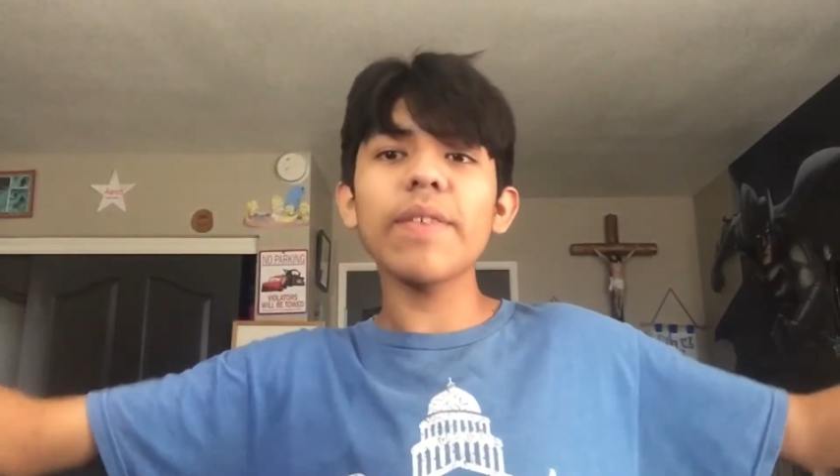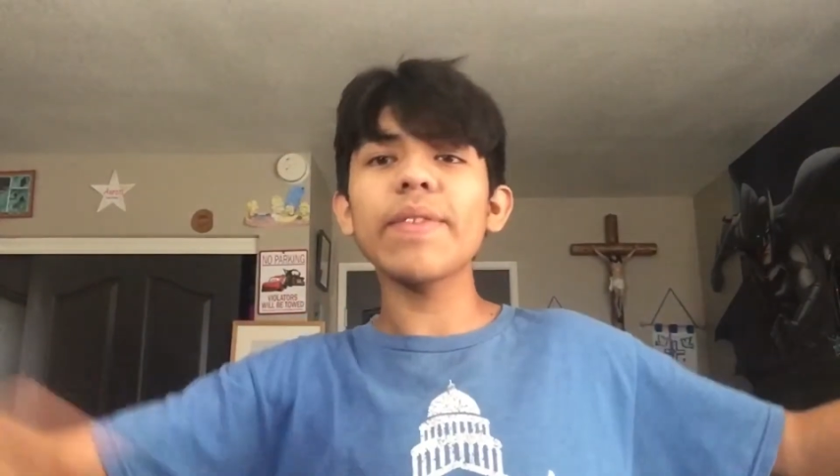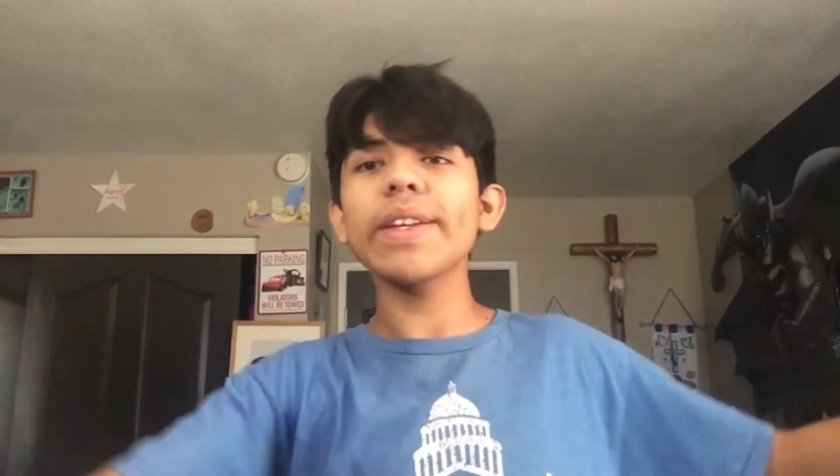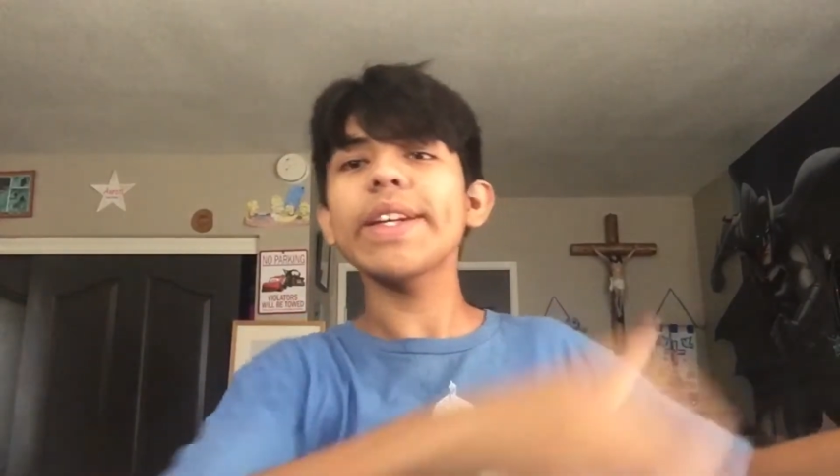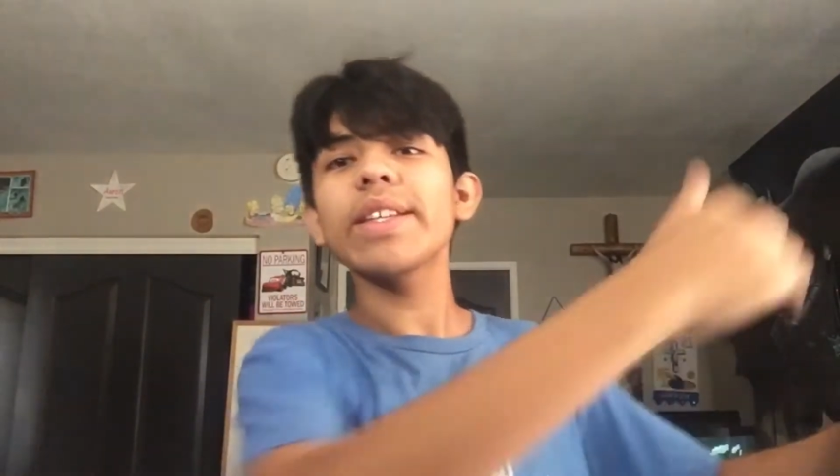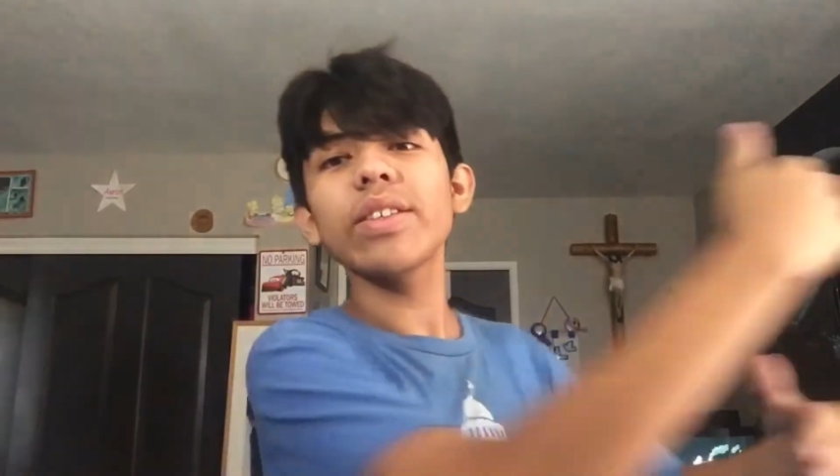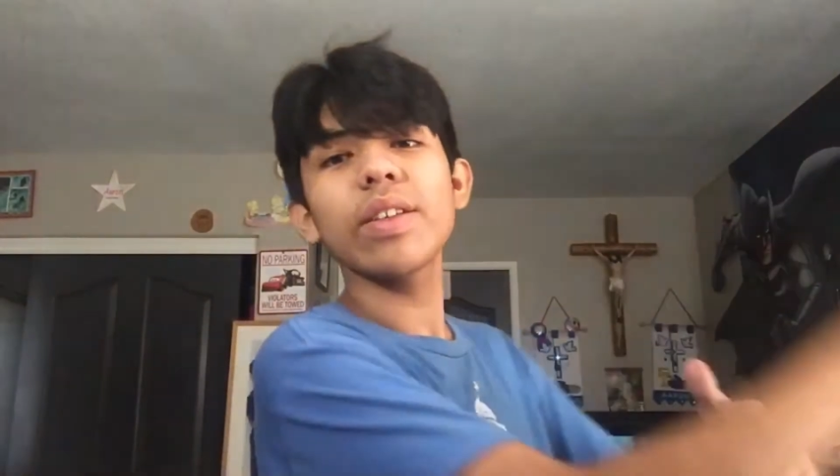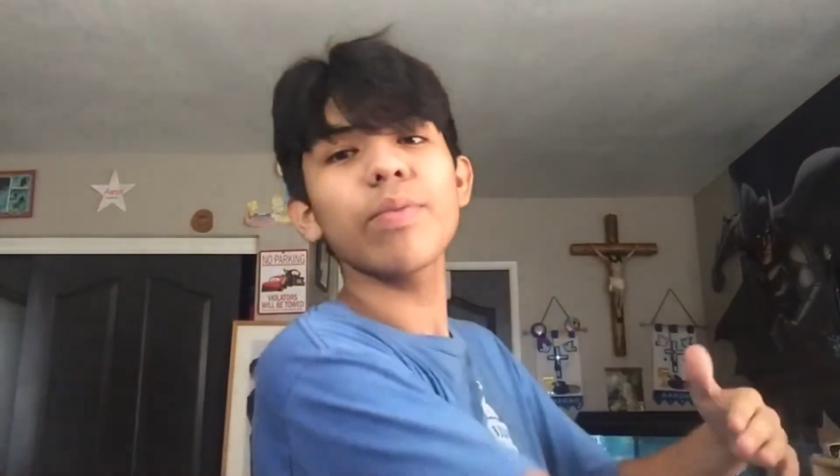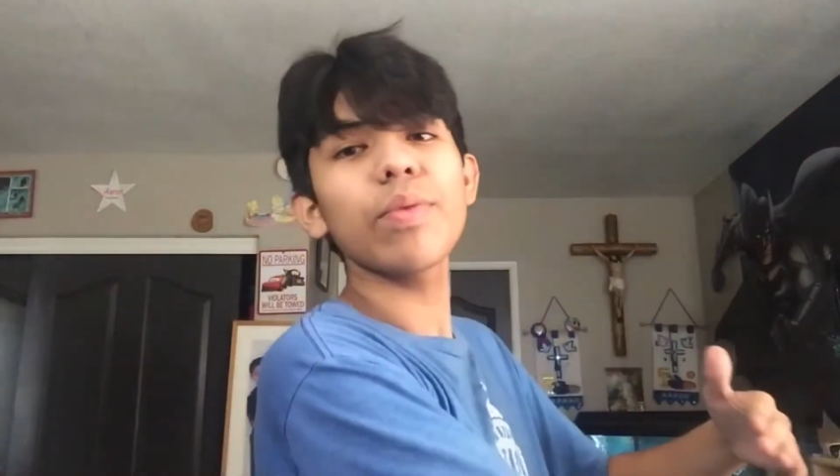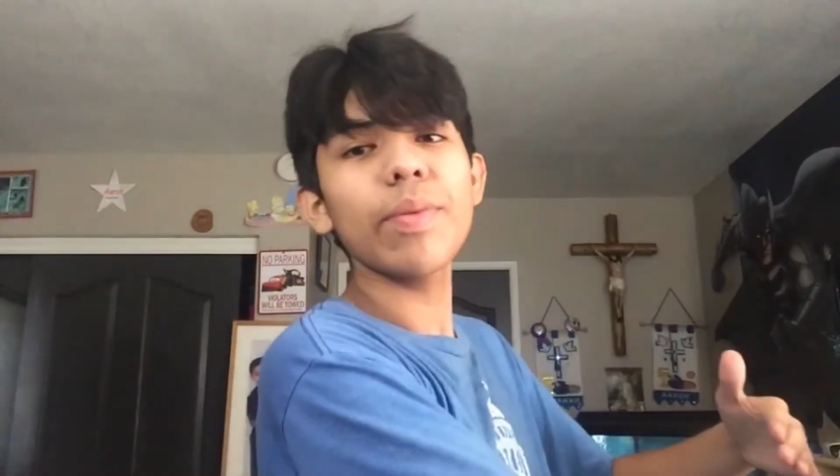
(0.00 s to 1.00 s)
if they get to
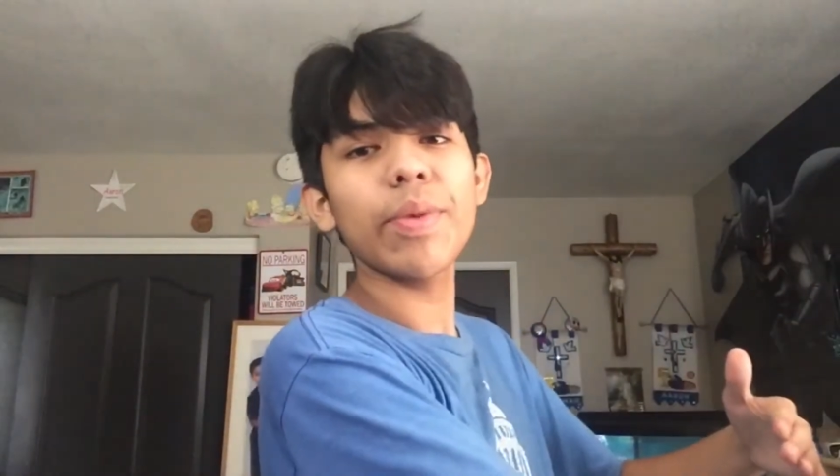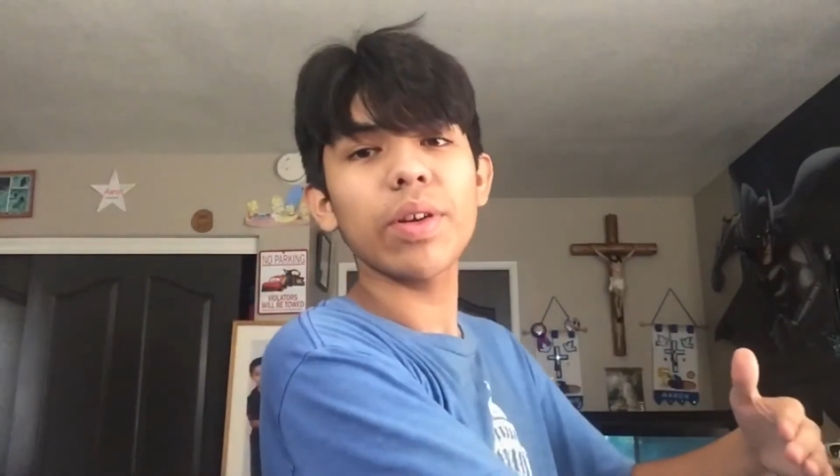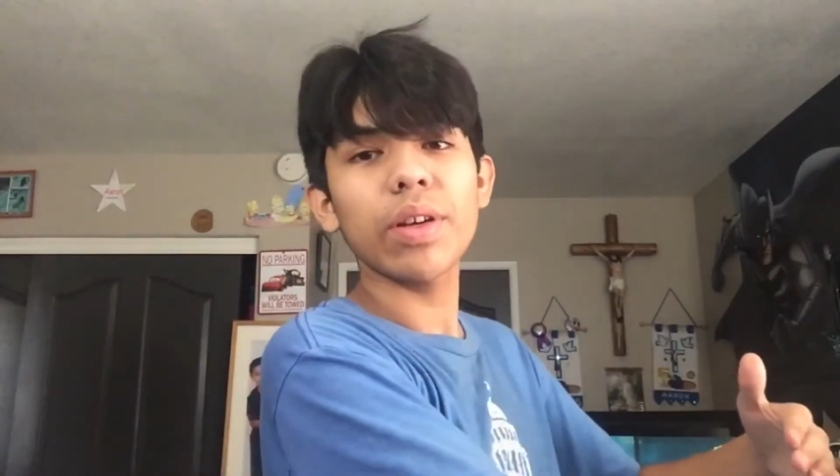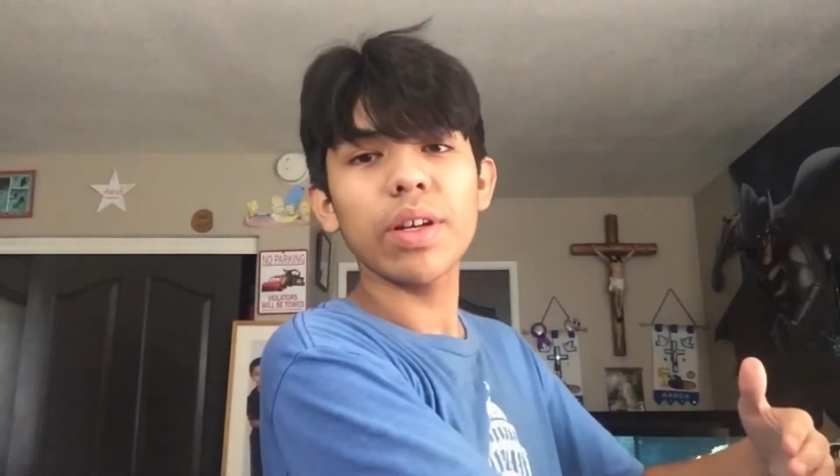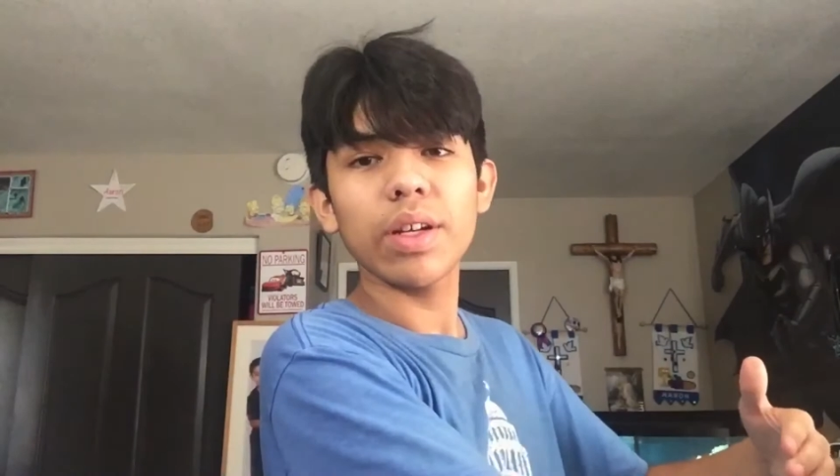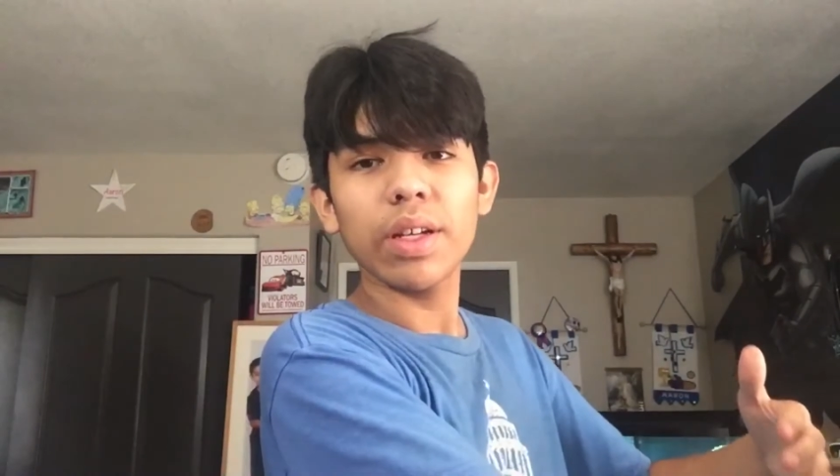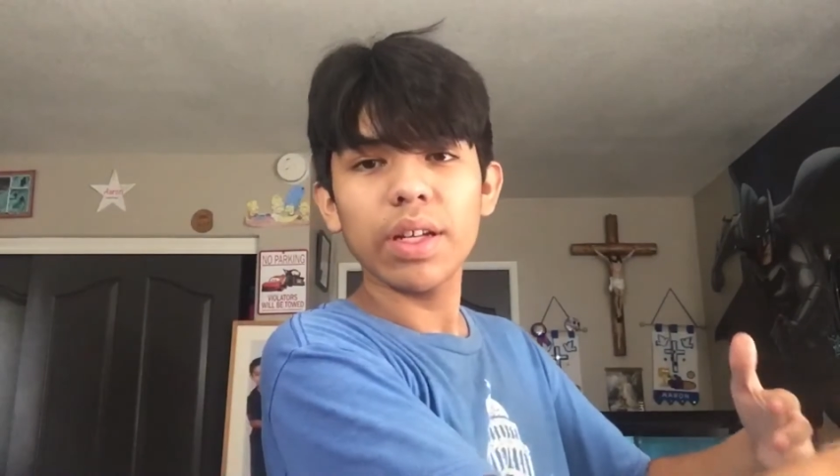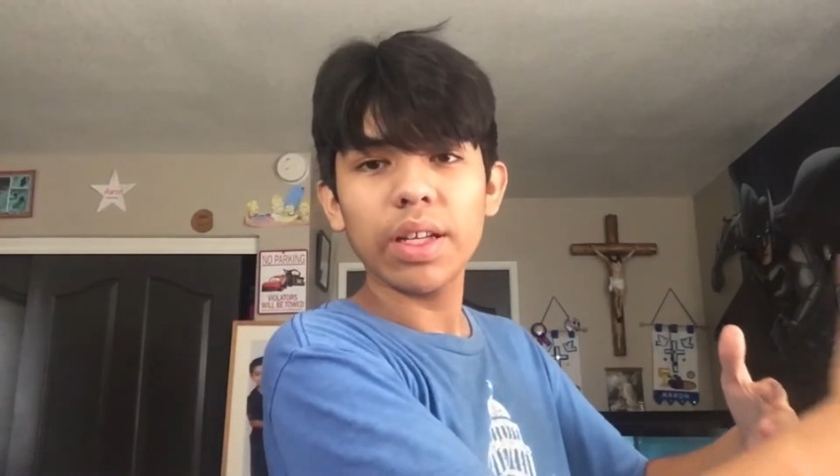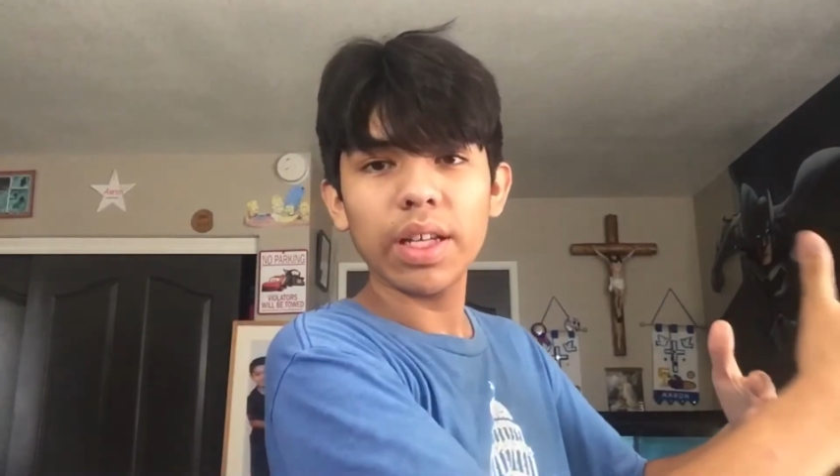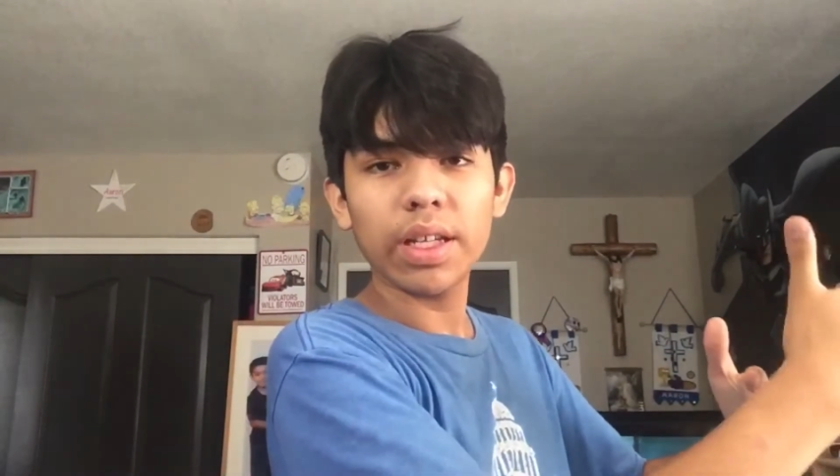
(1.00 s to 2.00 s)
the river,
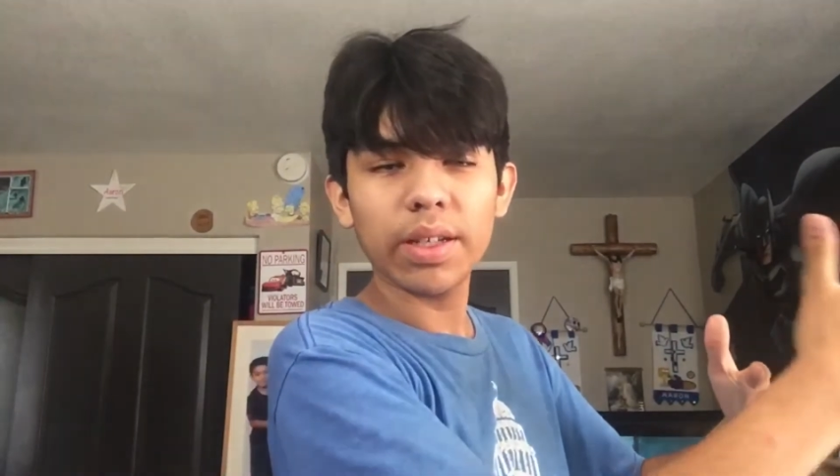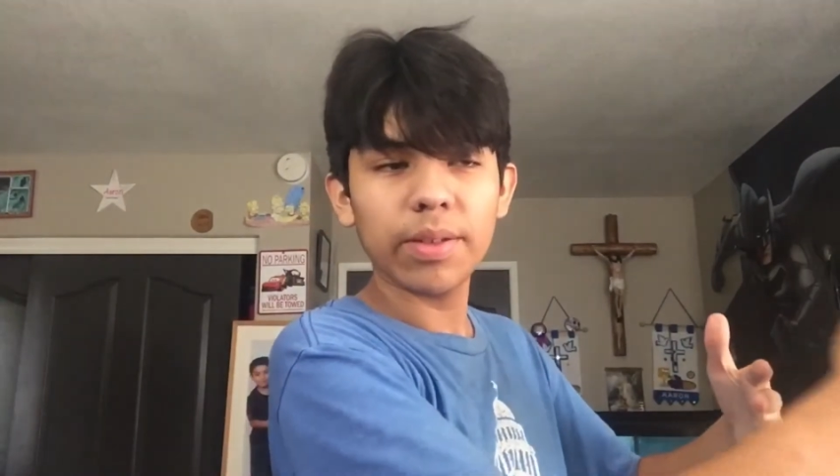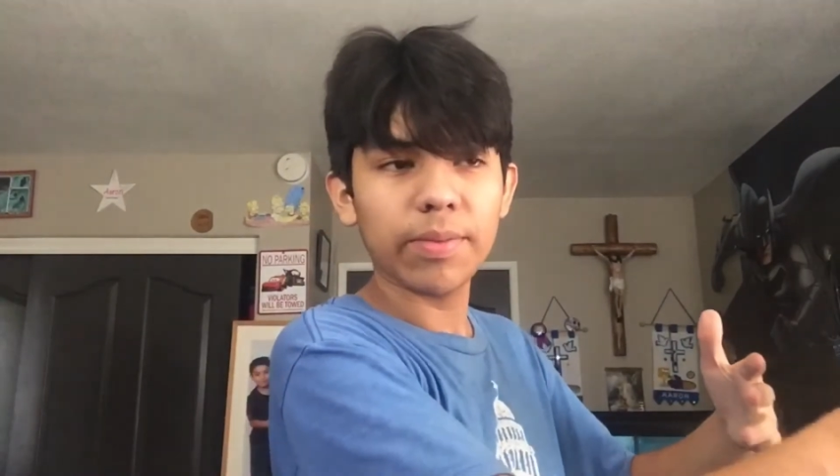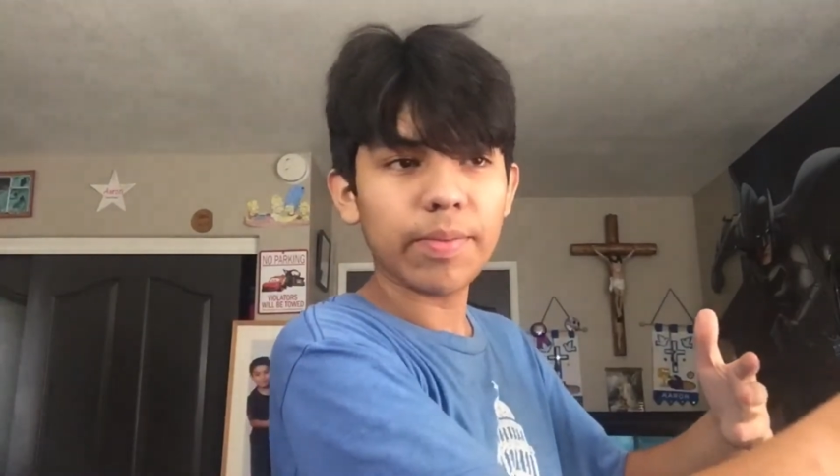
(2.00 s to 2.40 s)
like,